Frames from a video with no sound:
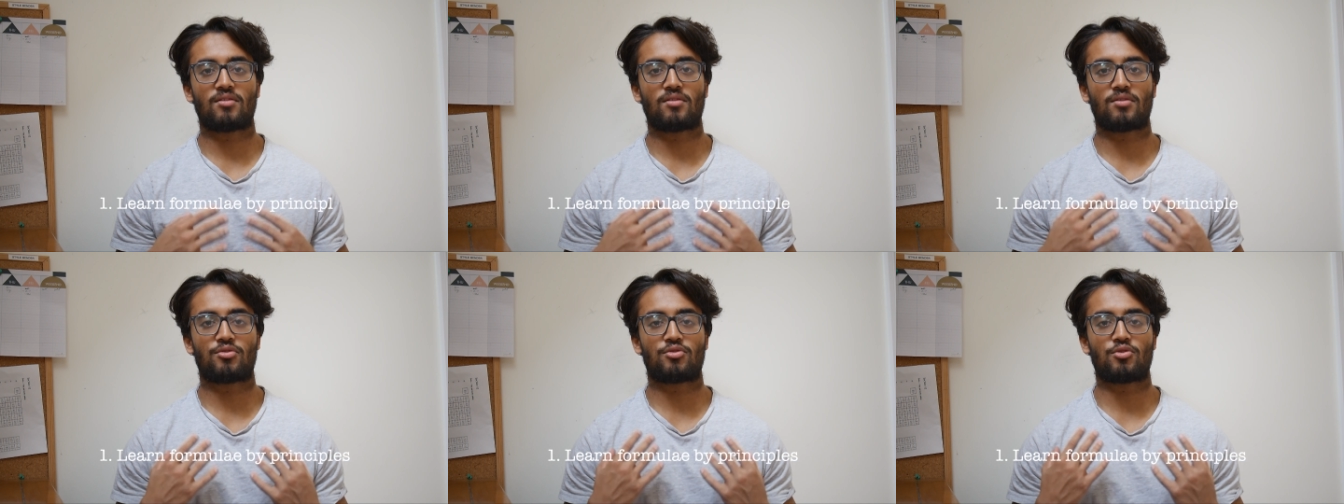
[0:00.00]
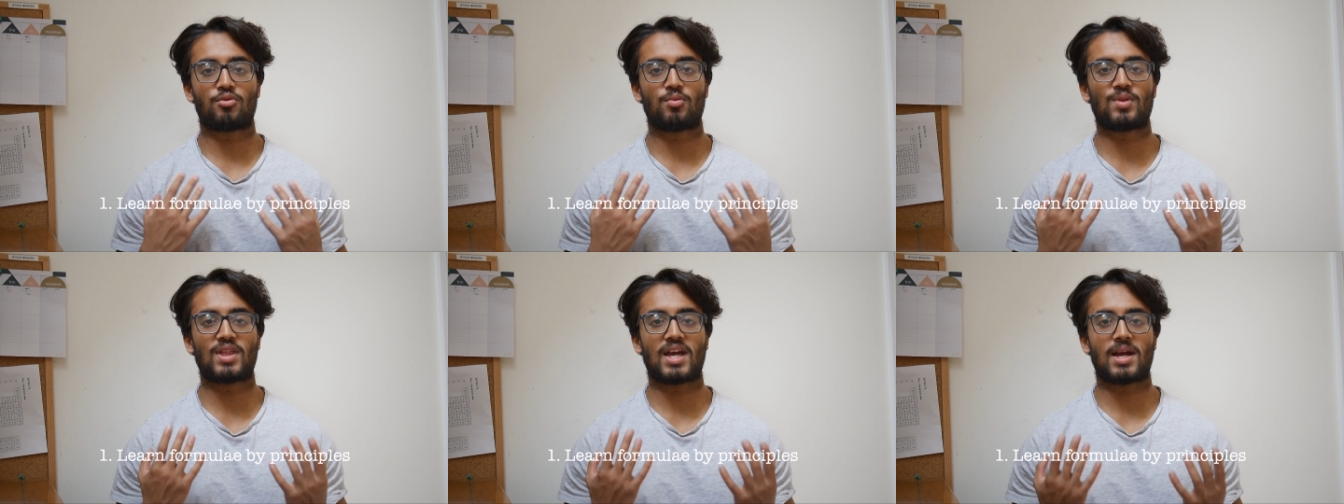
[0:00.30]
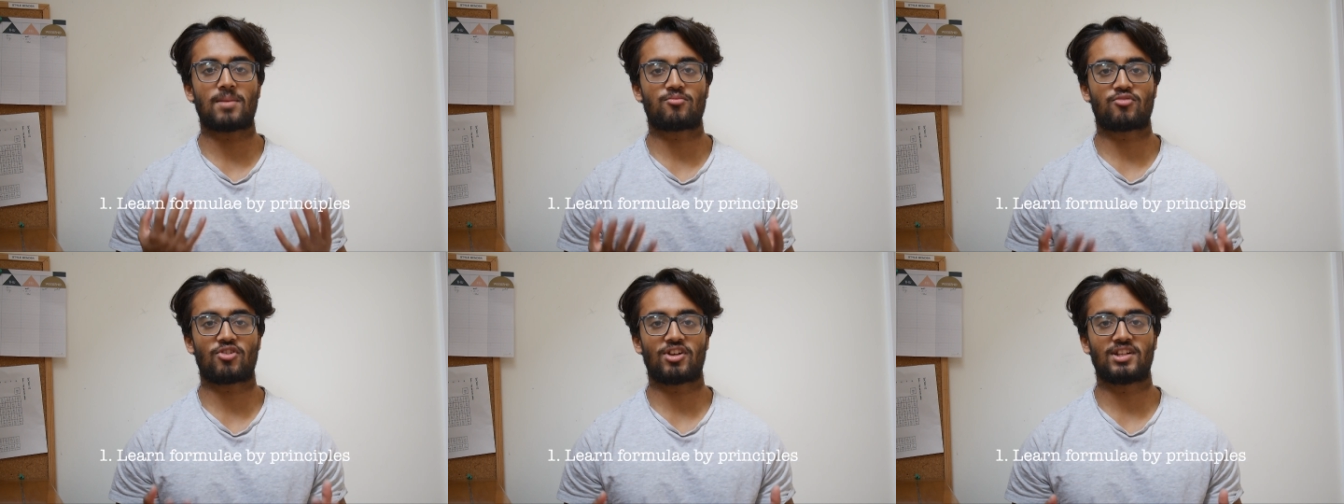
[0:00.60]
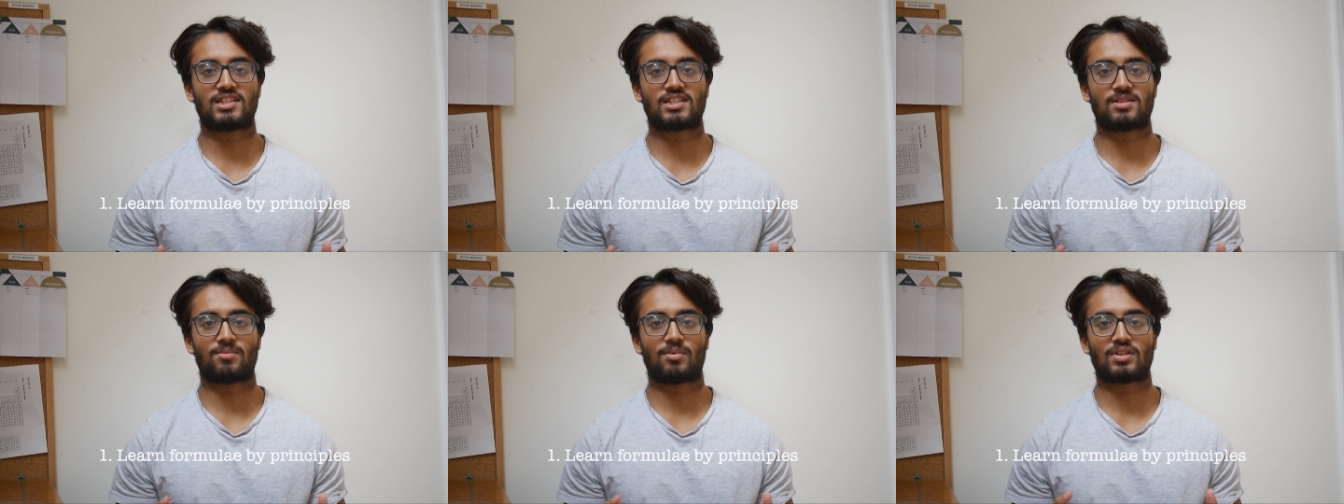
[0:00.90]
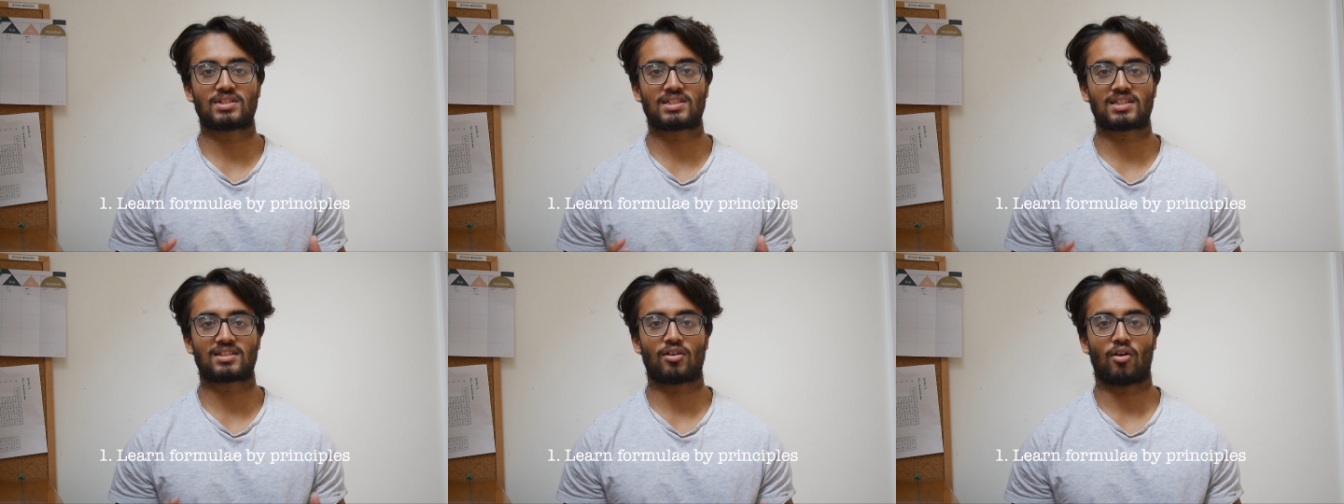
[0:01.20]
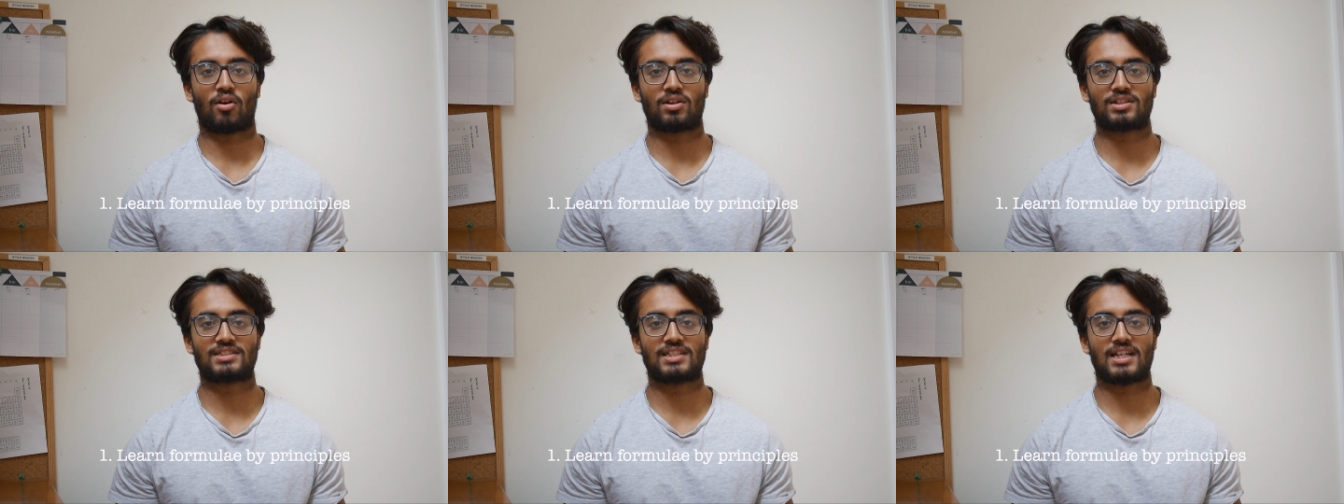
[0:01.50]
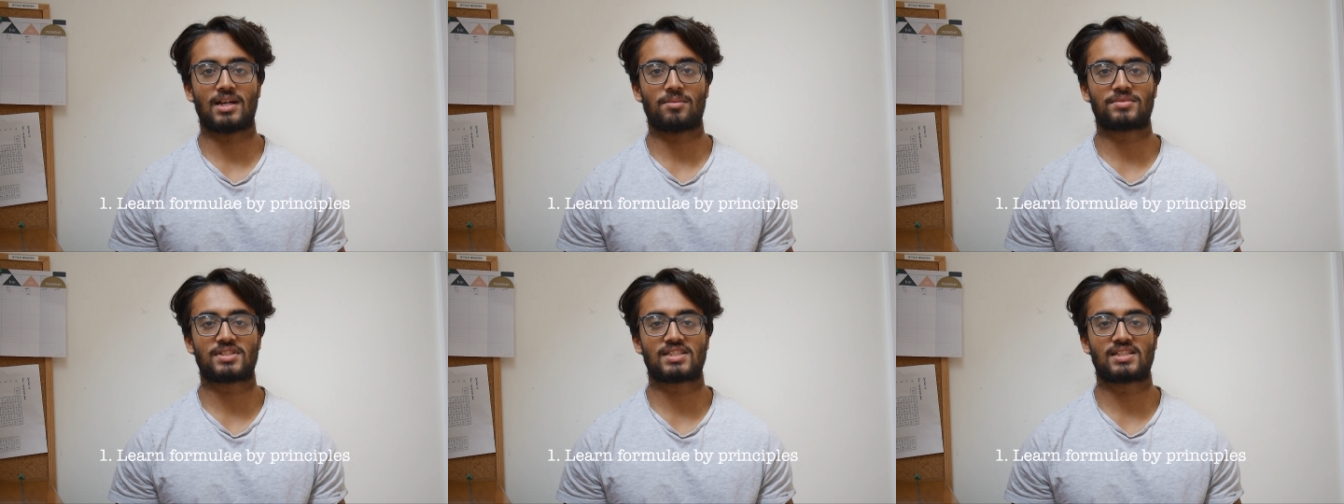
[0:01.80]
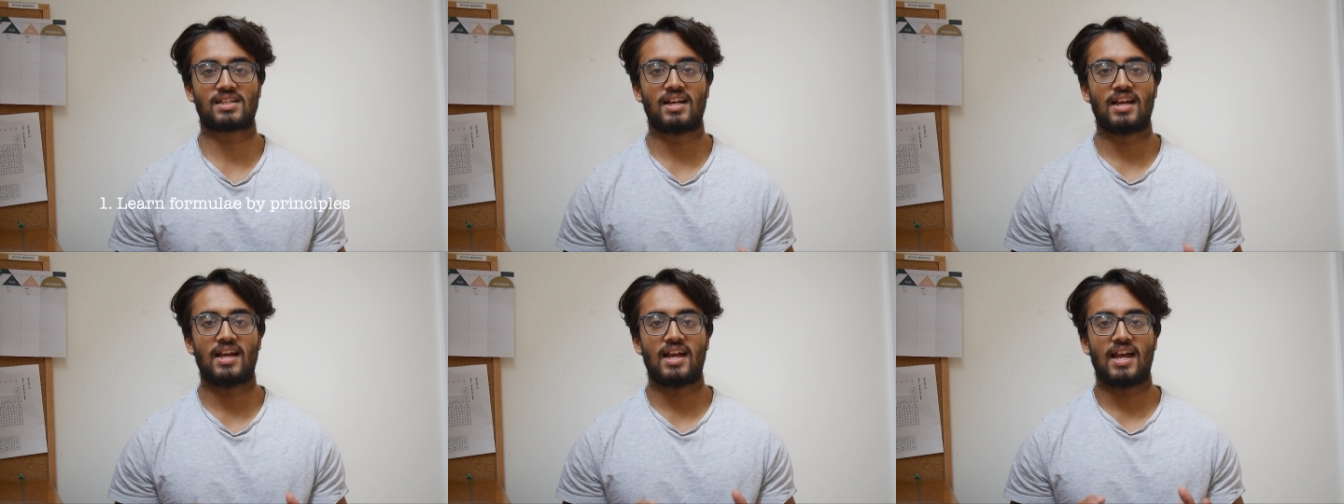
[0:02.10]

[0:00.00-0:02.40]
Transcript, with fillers: through their principles and concepts